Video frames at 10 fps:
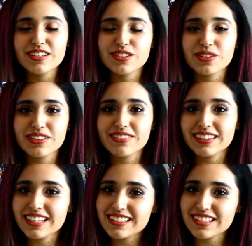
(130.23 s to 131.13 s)
So
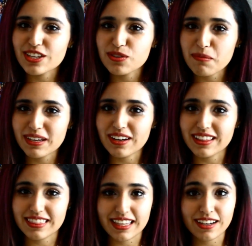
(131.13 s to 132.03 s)
even things that you may
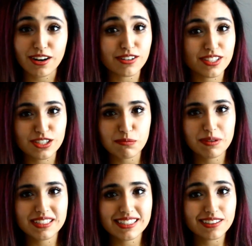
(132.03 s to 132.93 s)
not think are such a
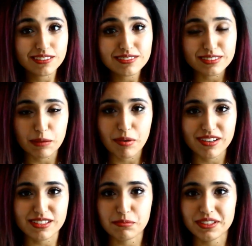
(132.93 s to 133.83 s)
big deal, they
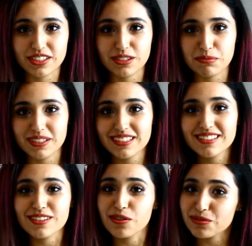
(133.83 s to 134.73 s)
possibly could be.
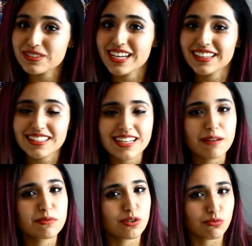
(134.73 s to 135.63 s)
So take the
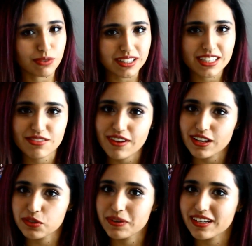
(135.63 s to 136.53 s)
time to really
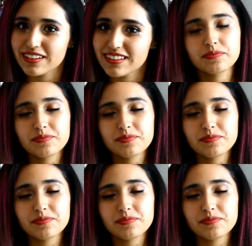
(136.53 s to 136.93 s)
evaluate it.